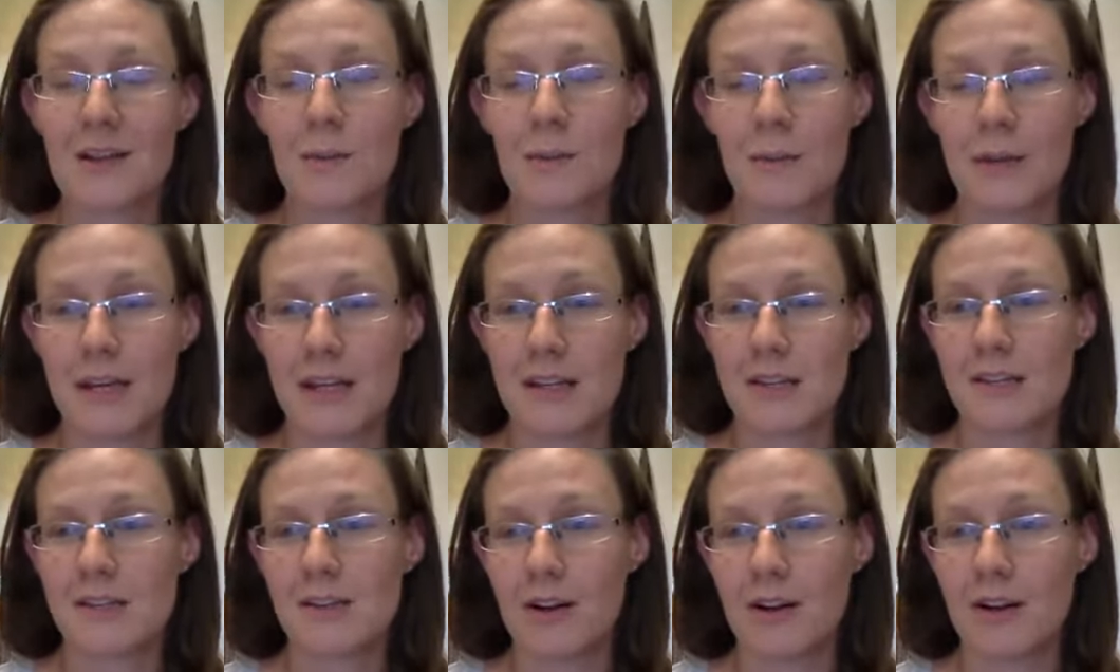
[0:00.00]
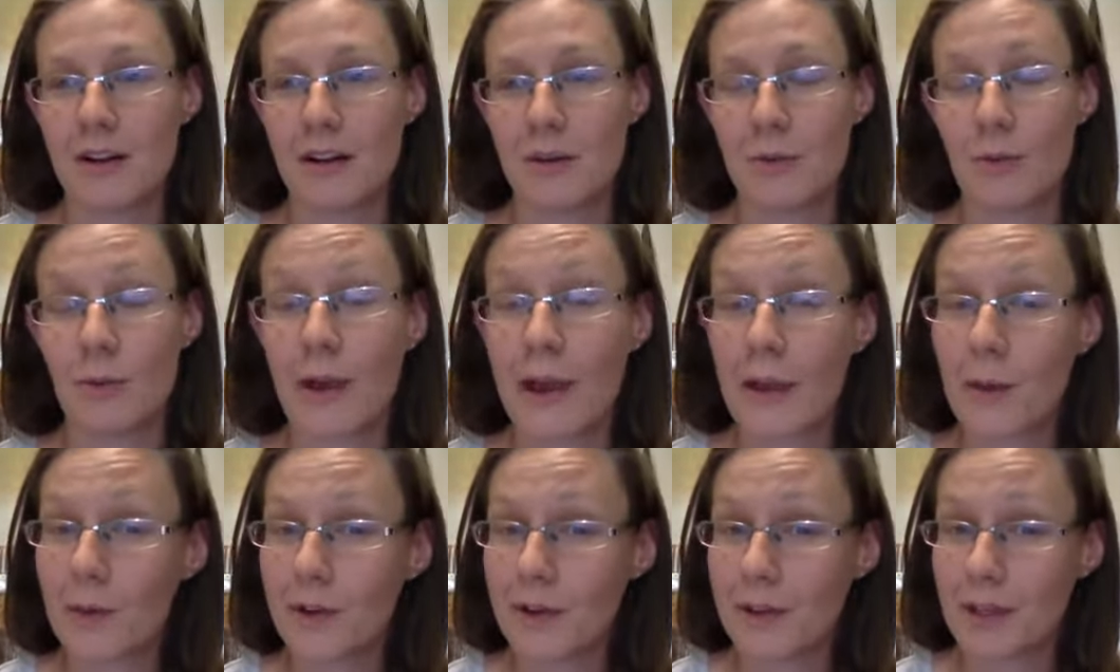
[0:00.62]
But I started
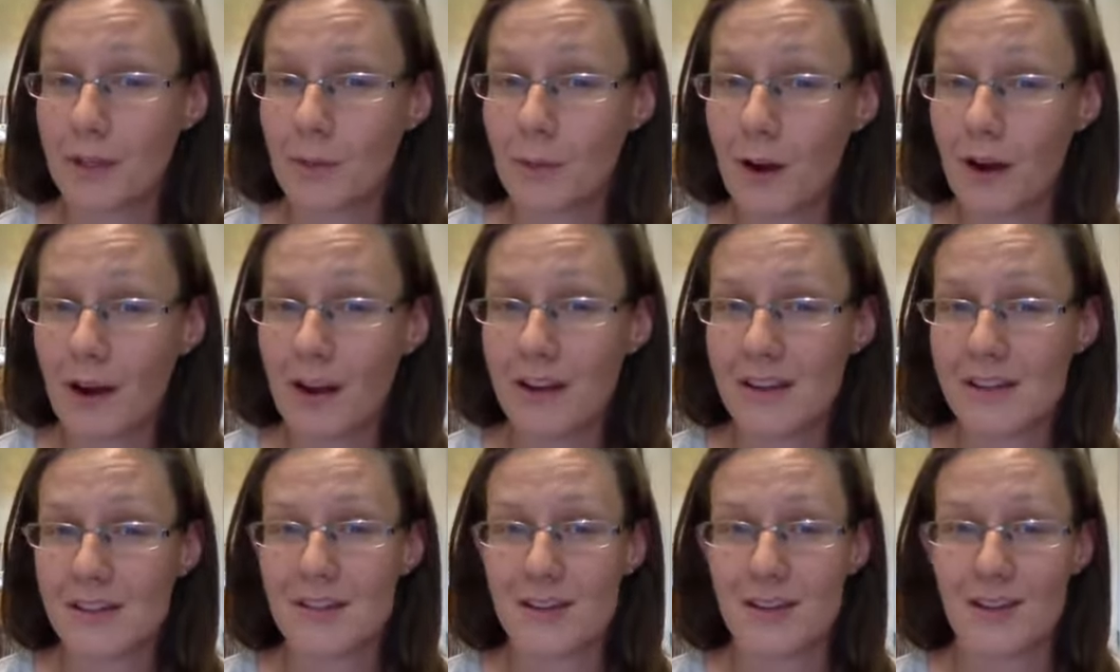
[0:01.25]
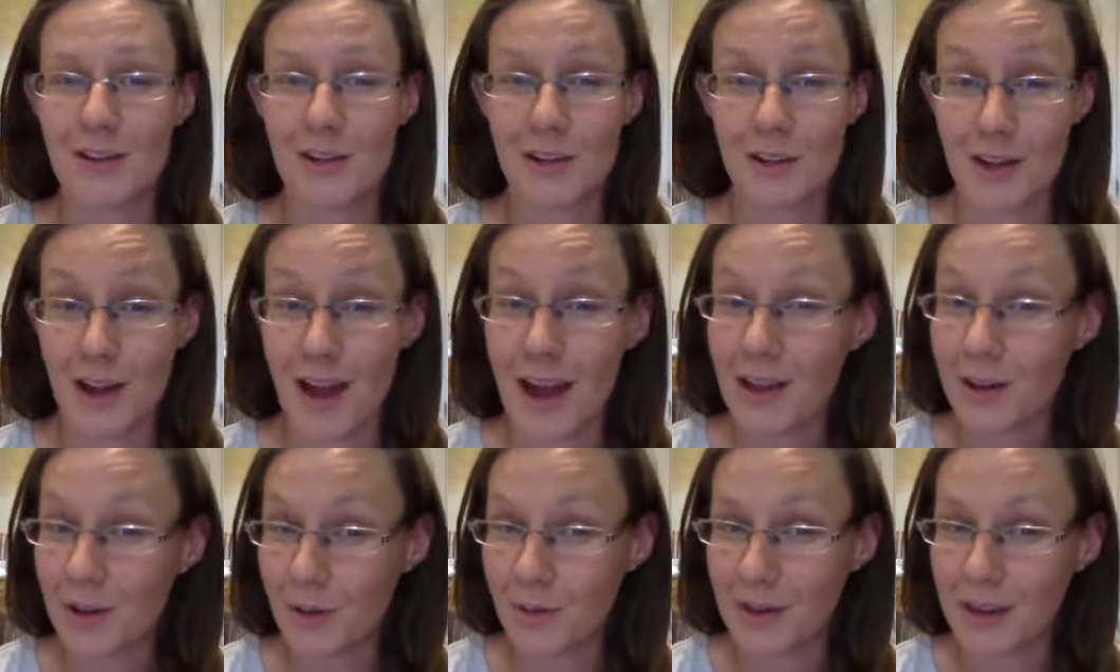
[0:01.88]
right where you are. I started
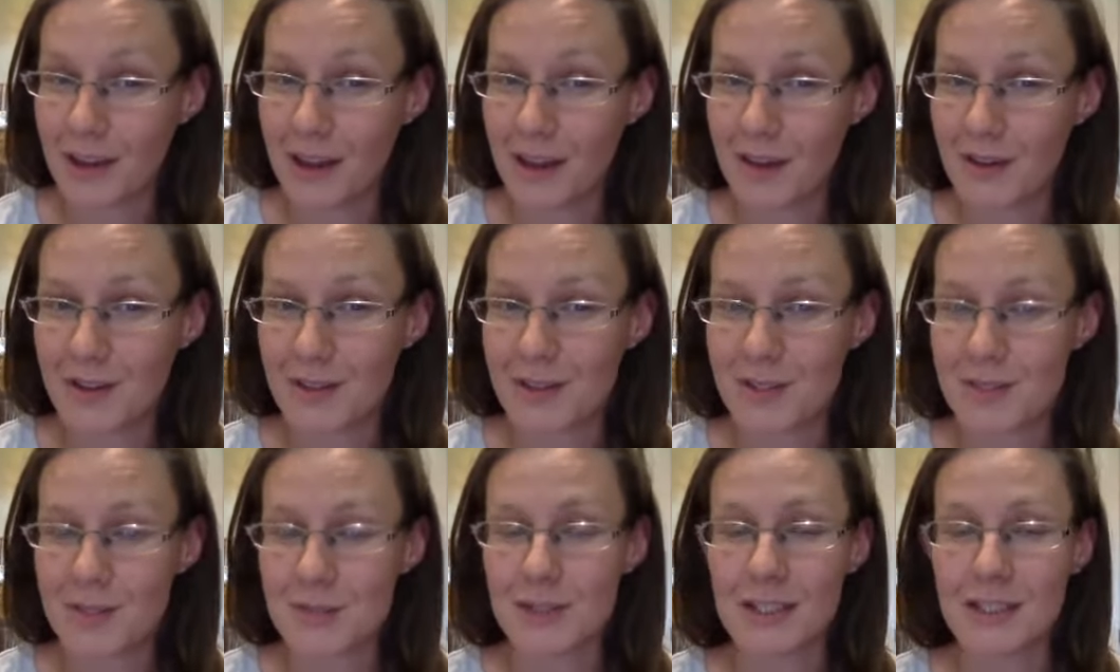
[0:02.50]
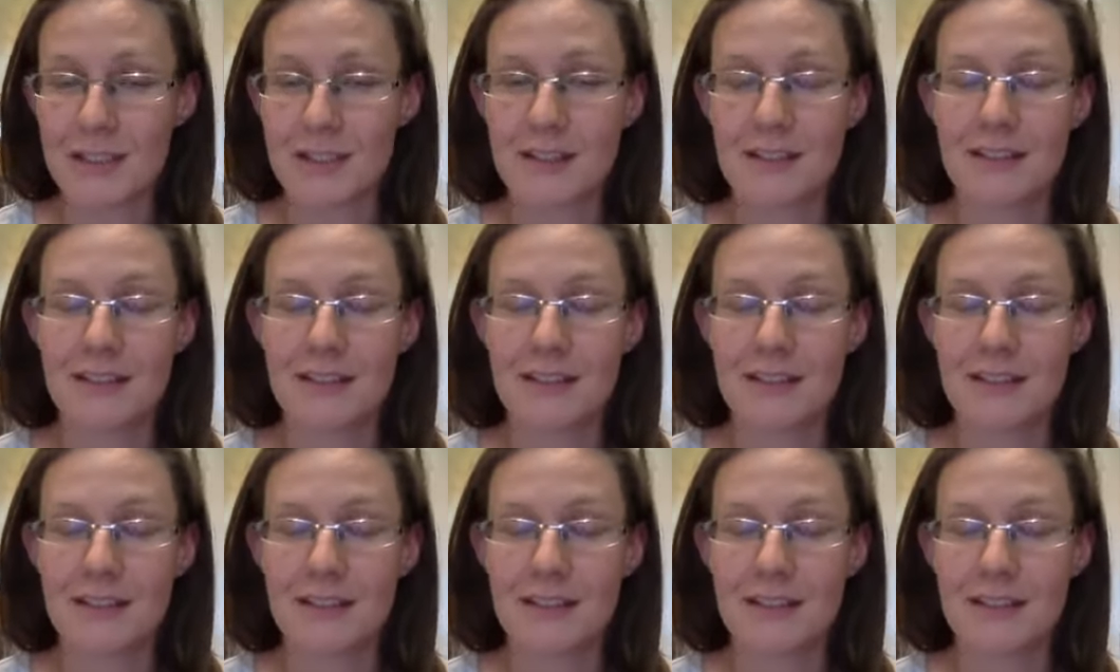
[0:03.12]
not knowing how to do it.